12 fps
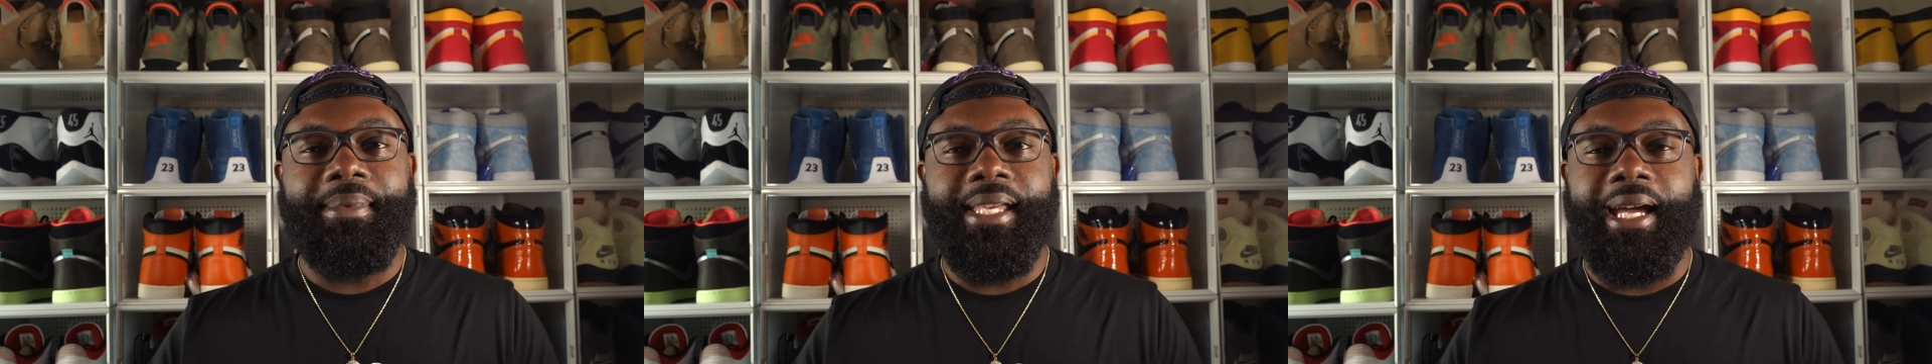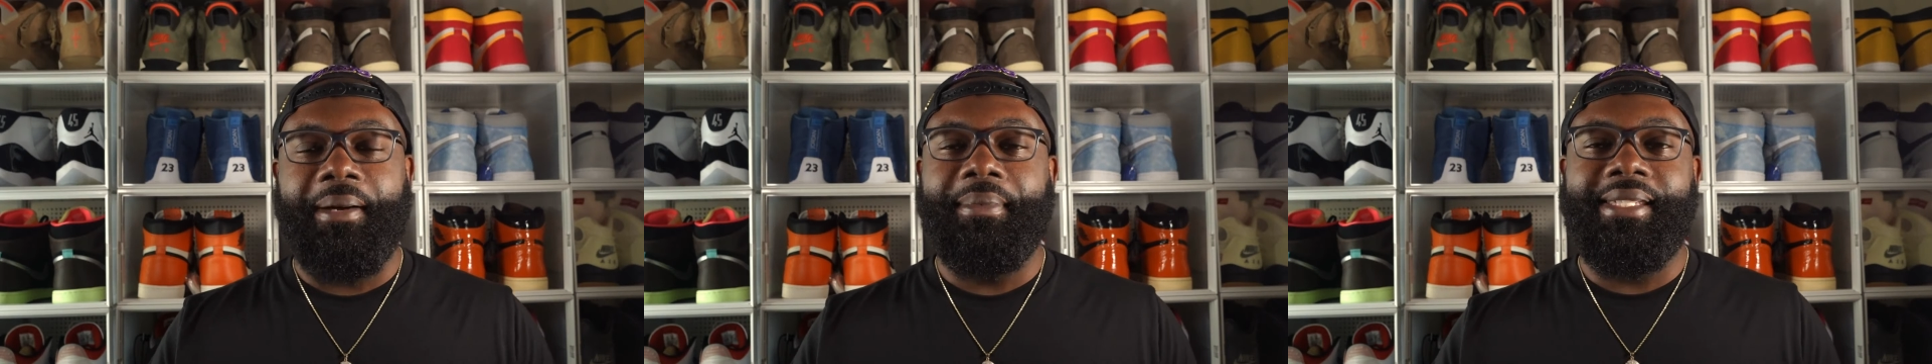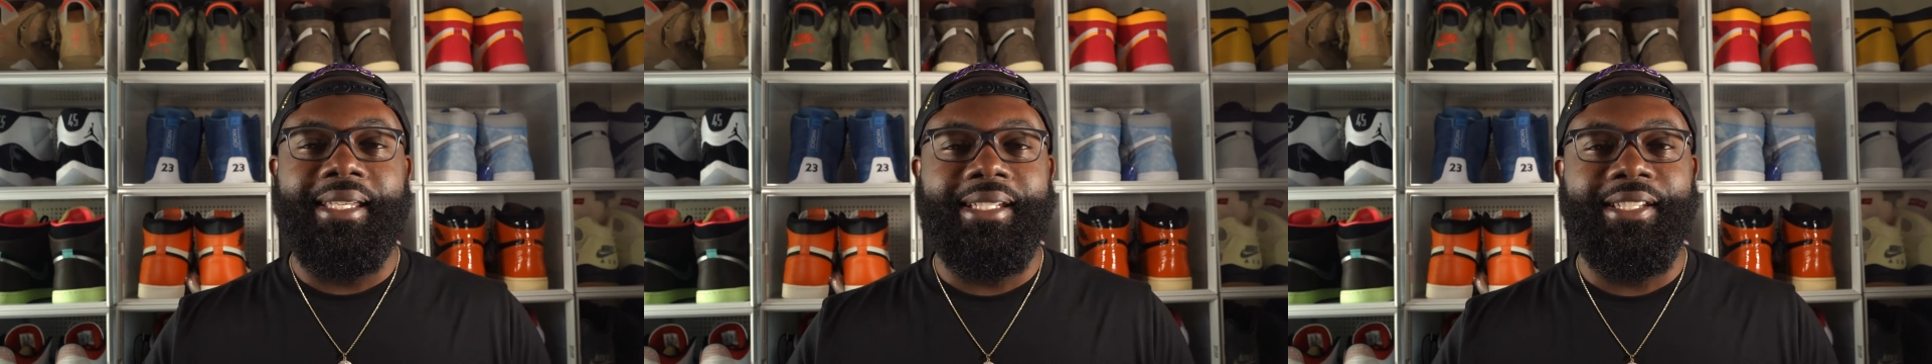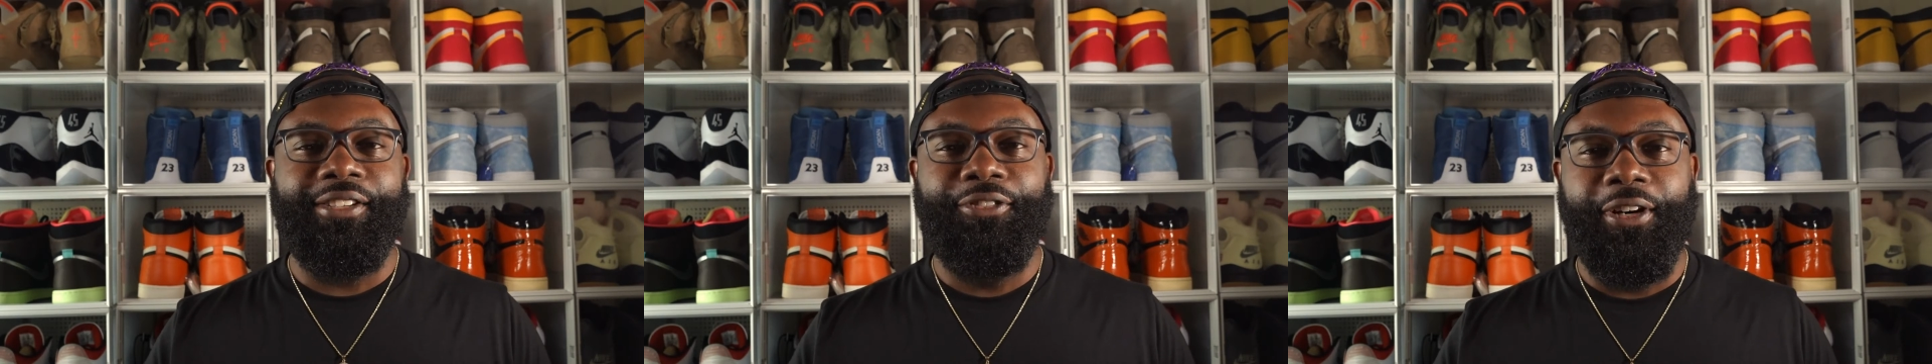time
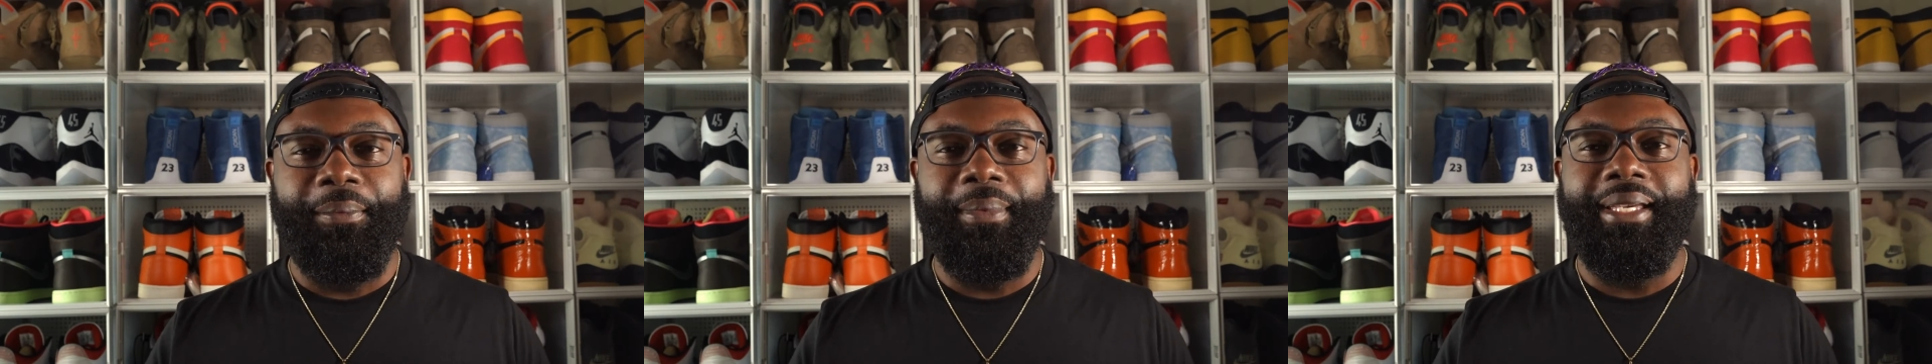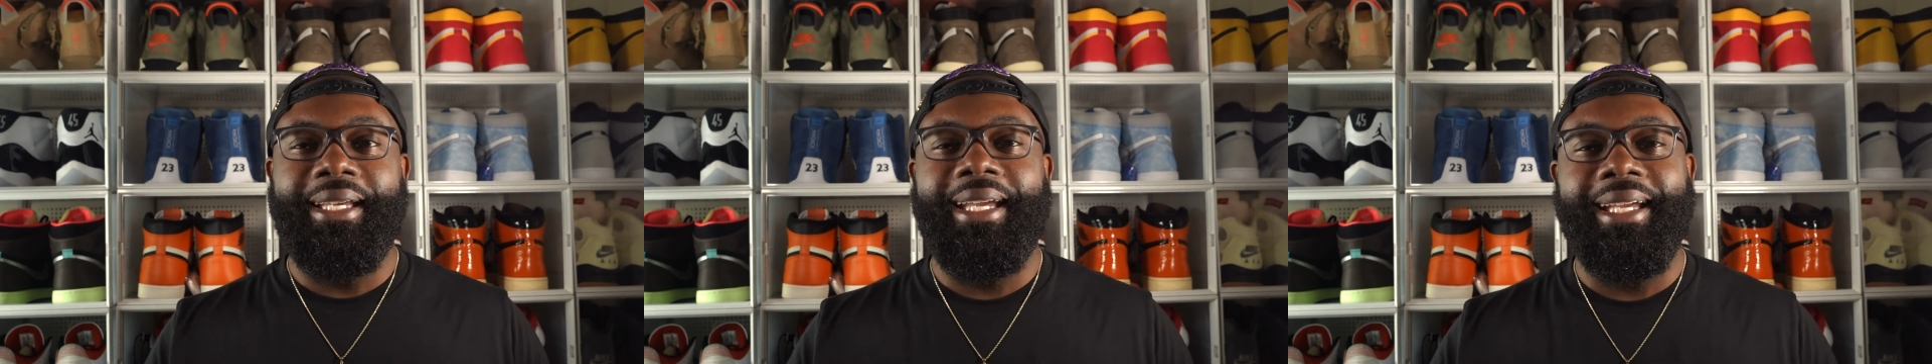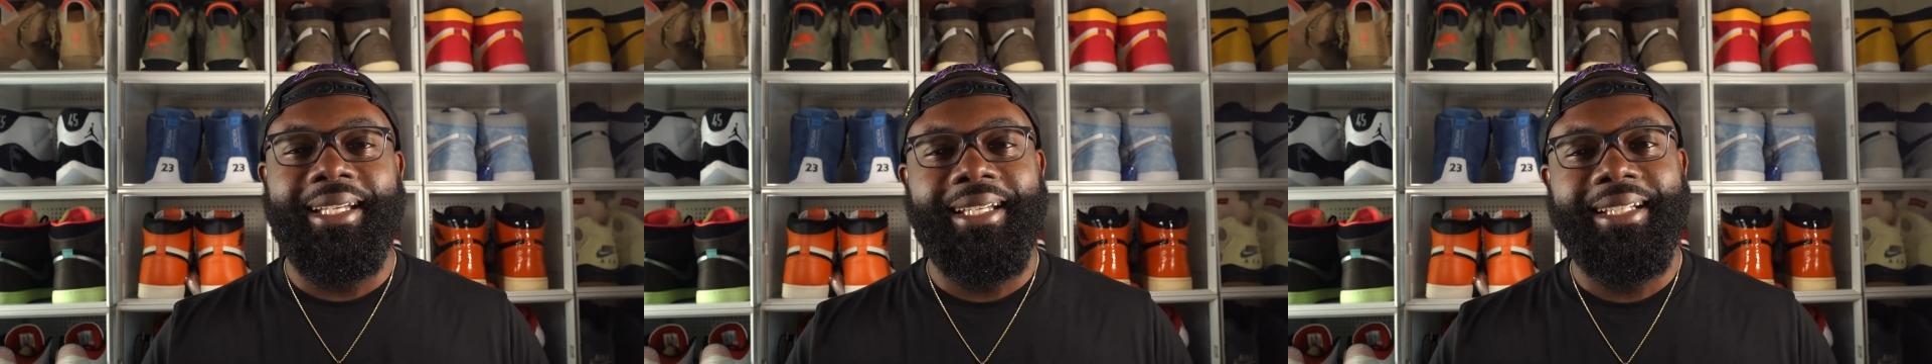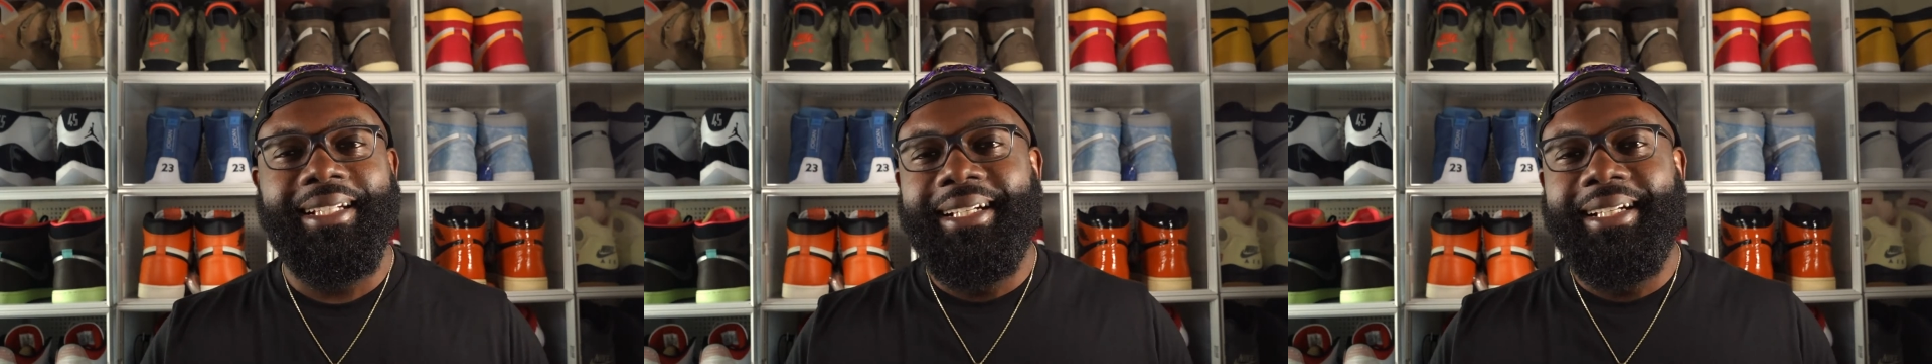decisions for me and